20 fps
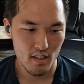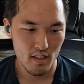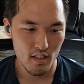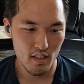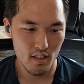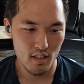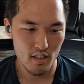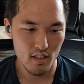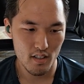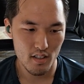
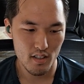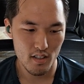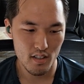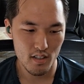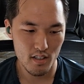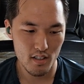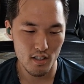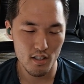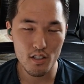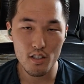You
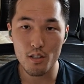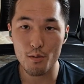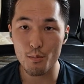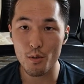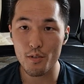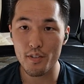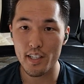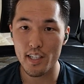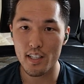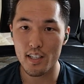know the
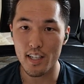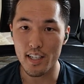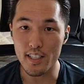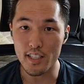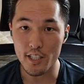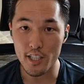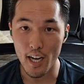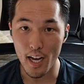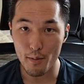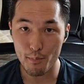movie
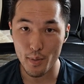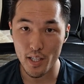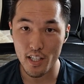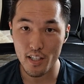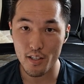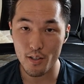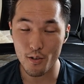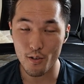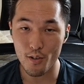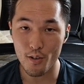like
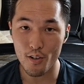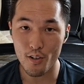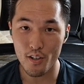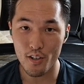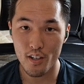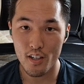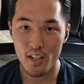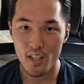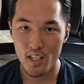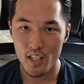Chappie
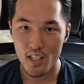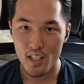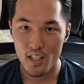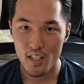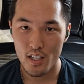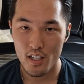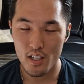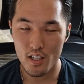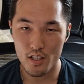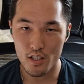or
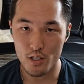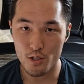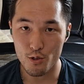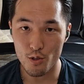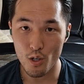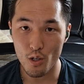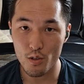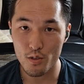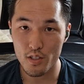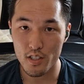the
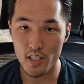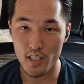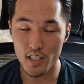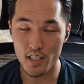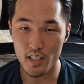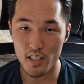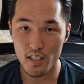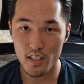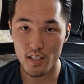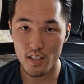drones
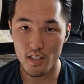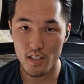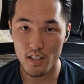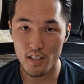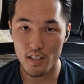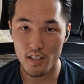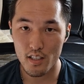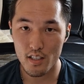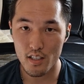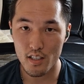in
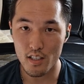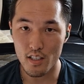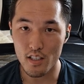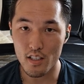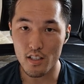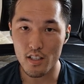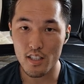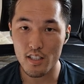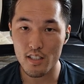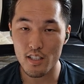
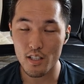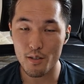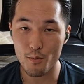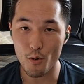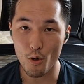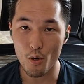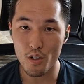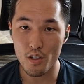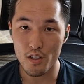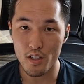Elysium
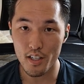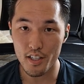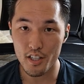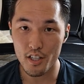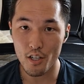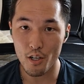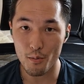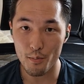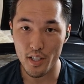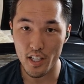or
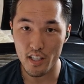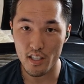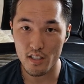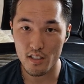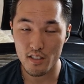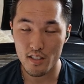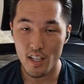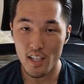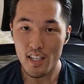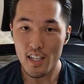like
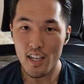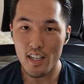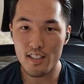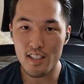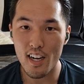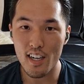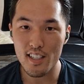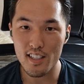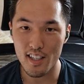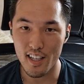Terminators?
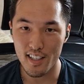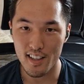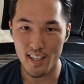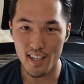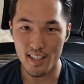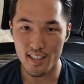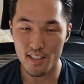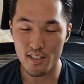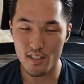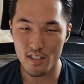It's kind of like
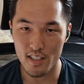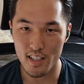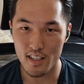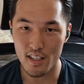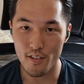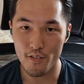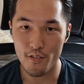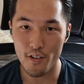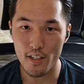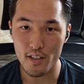that, you know, like
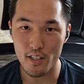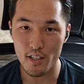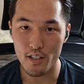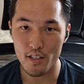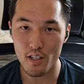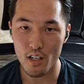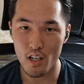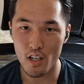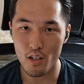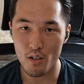the
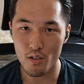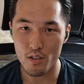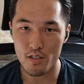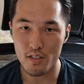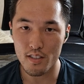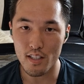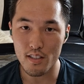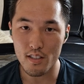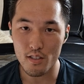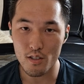friendly
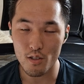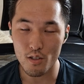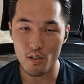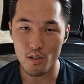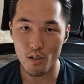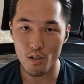sentient